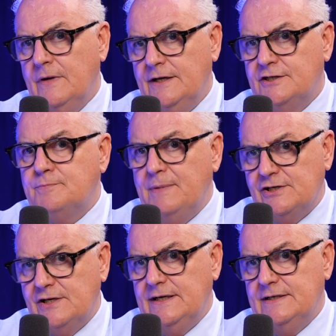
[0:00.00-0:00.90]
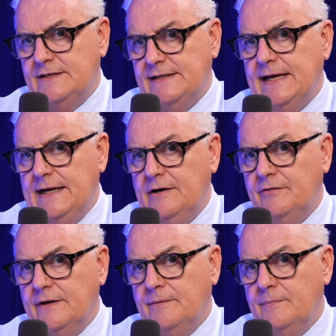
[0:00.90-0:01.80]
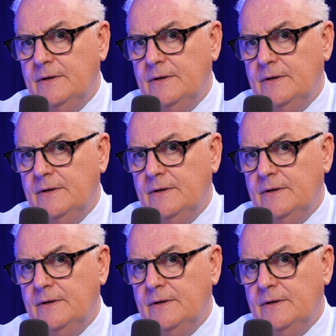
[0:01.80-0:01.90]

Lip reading: and specialize in that area.